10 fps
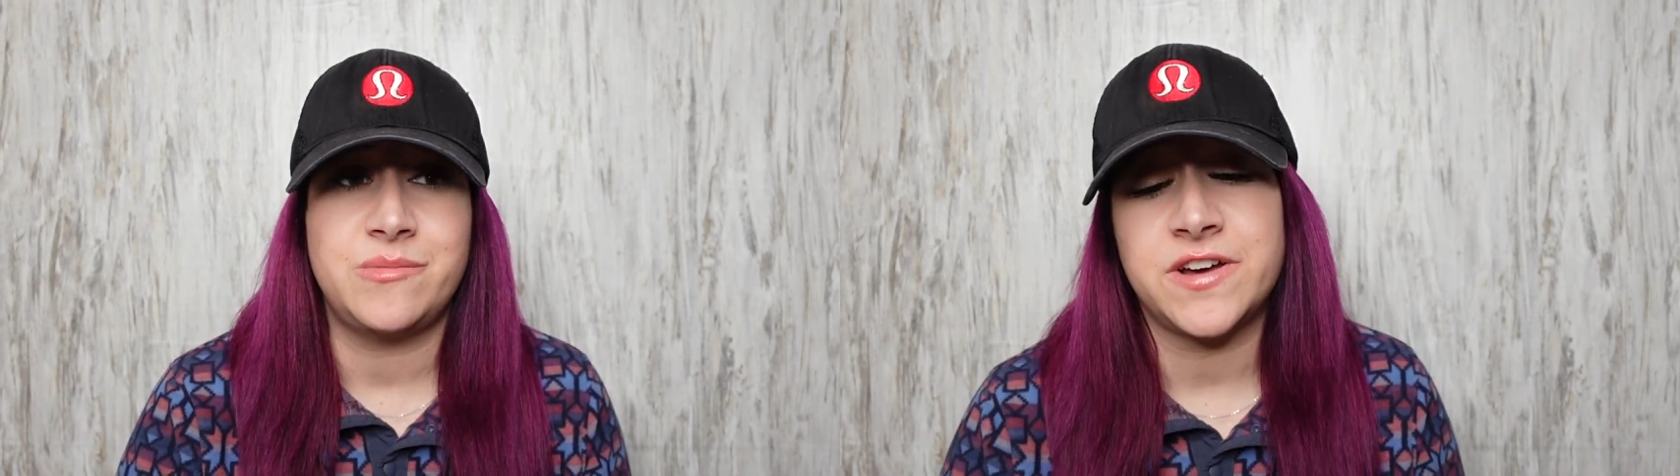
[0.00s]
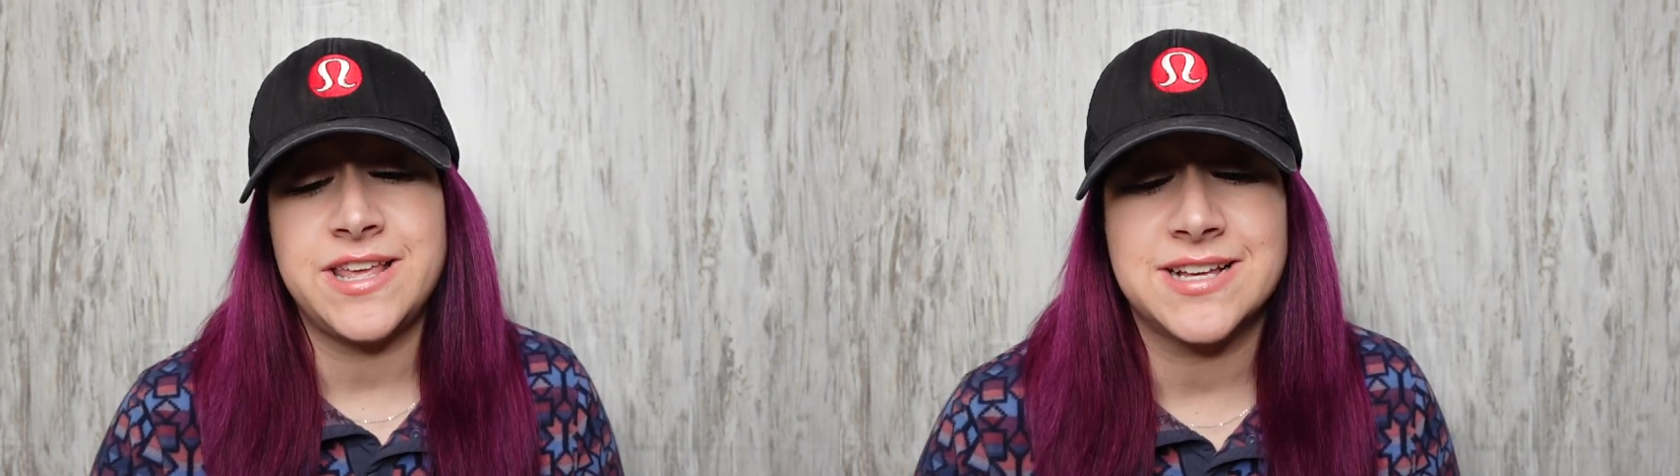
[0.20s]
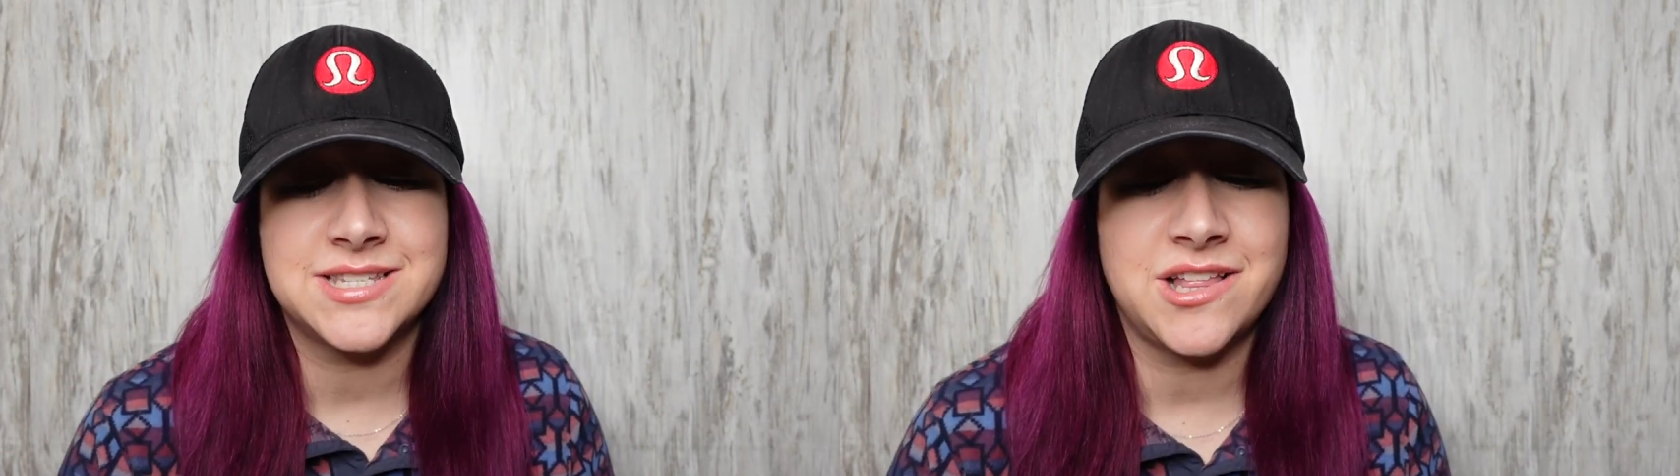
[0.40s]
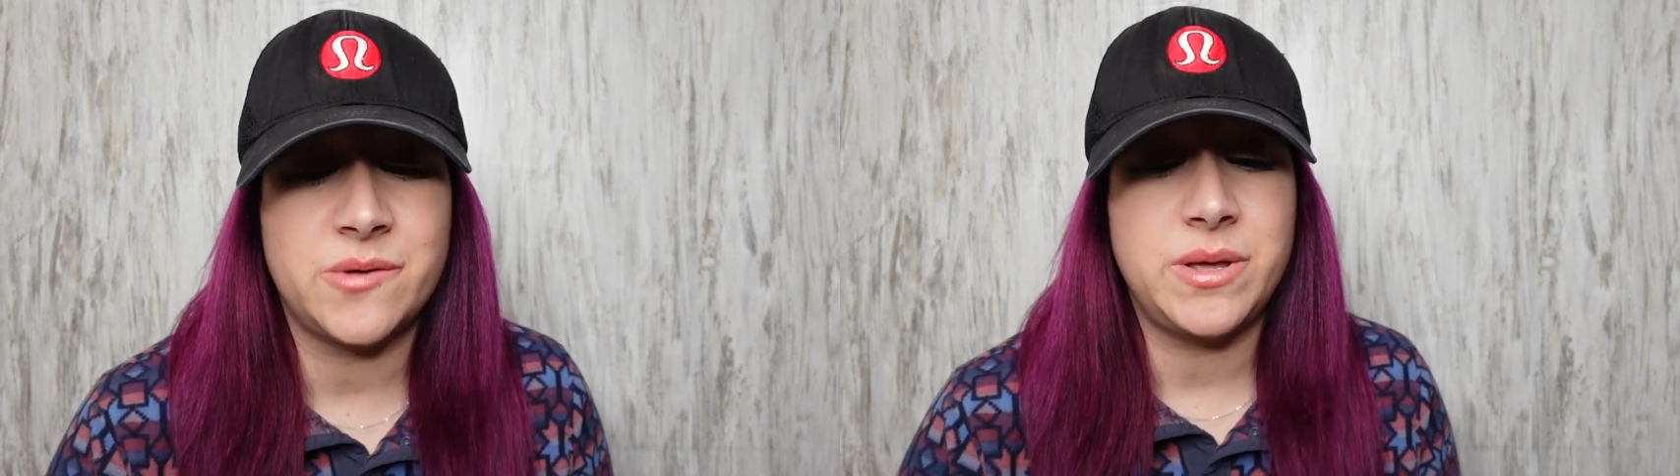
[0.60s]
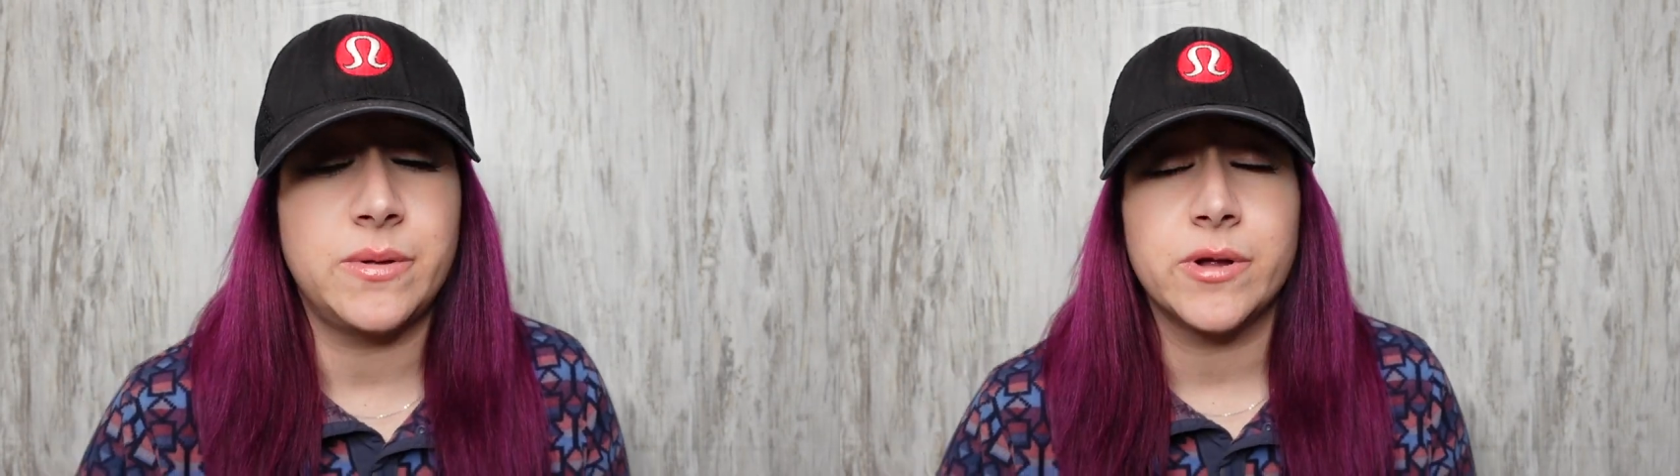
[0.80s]
It's funny because a lot
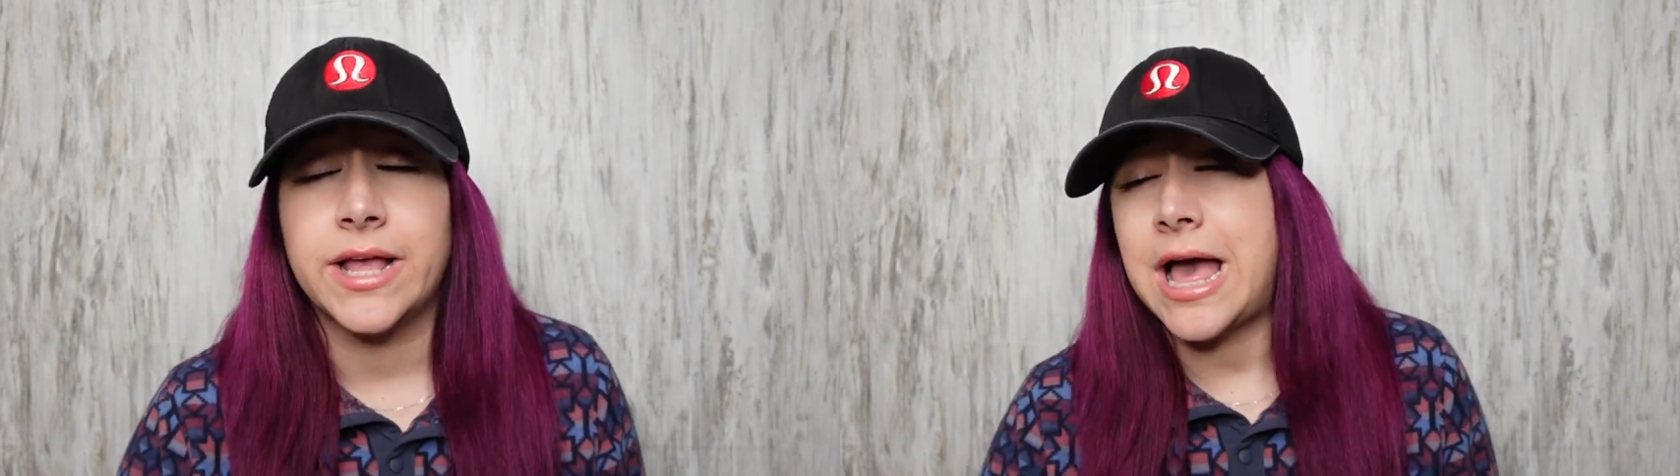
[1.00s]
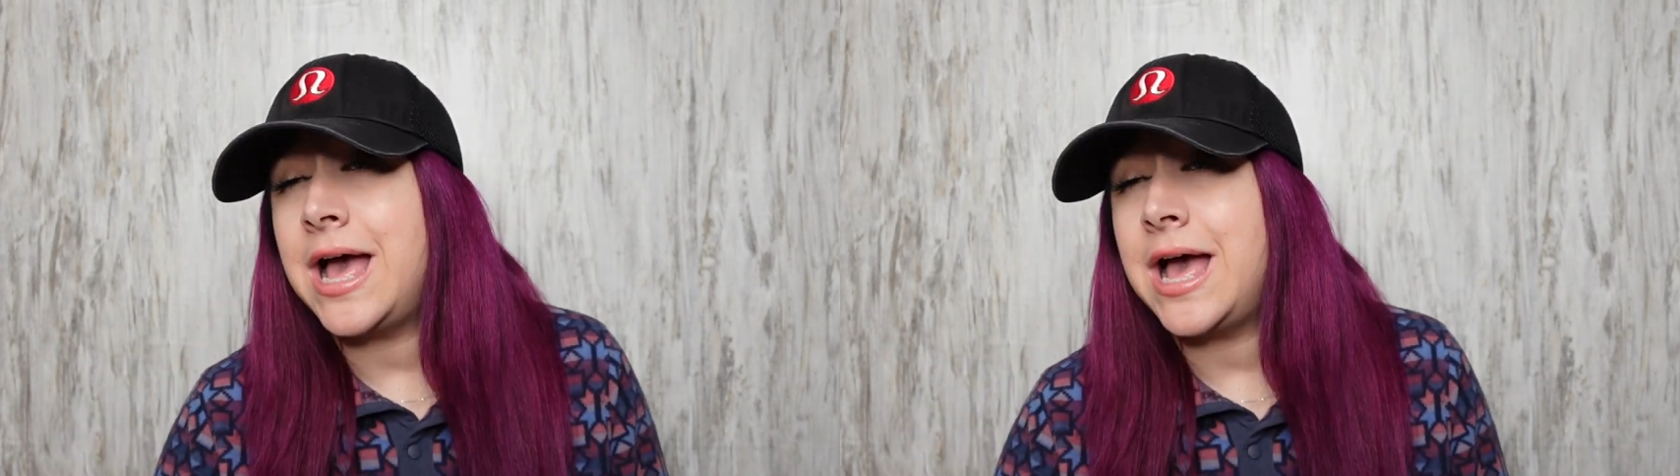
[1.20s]
of people were like,